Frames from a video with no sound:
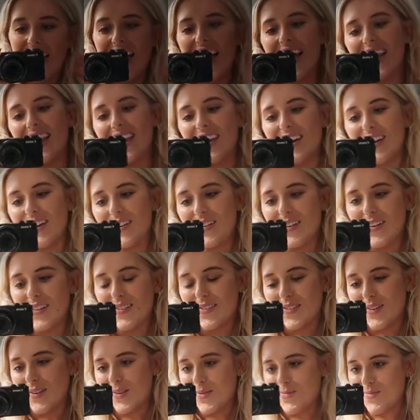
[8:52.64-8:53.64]
Hello
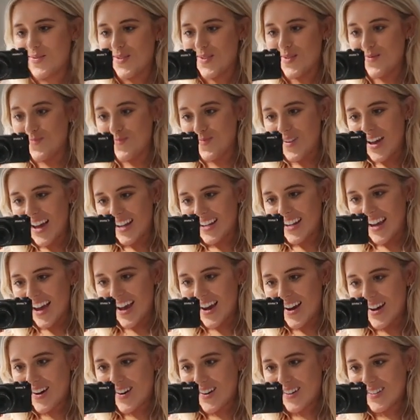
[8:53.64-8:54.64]
from the
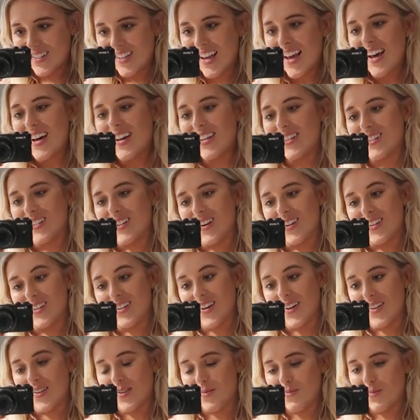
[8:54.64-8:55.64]
madhouse.
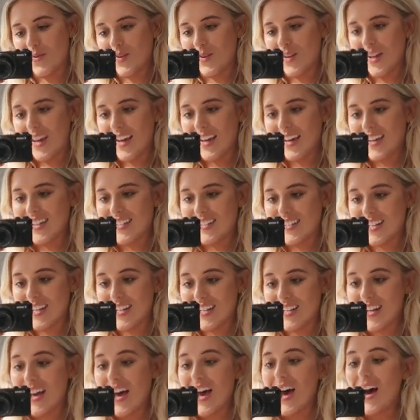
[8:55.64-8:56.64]
Started out this morning,
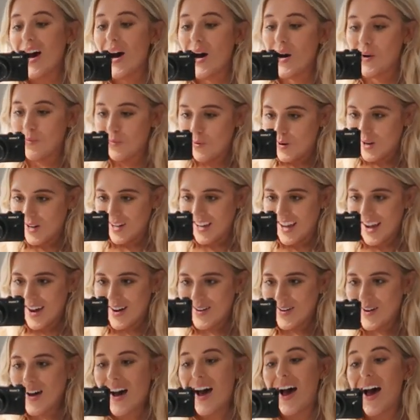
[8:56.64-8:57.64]
did a
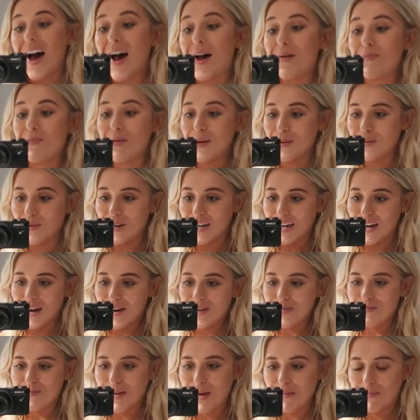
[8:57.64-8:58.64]
workout. A big
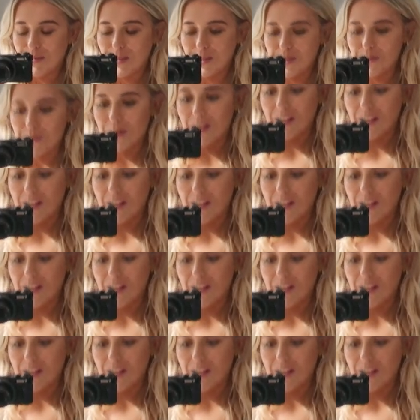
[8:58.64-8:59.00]
workout with Maple as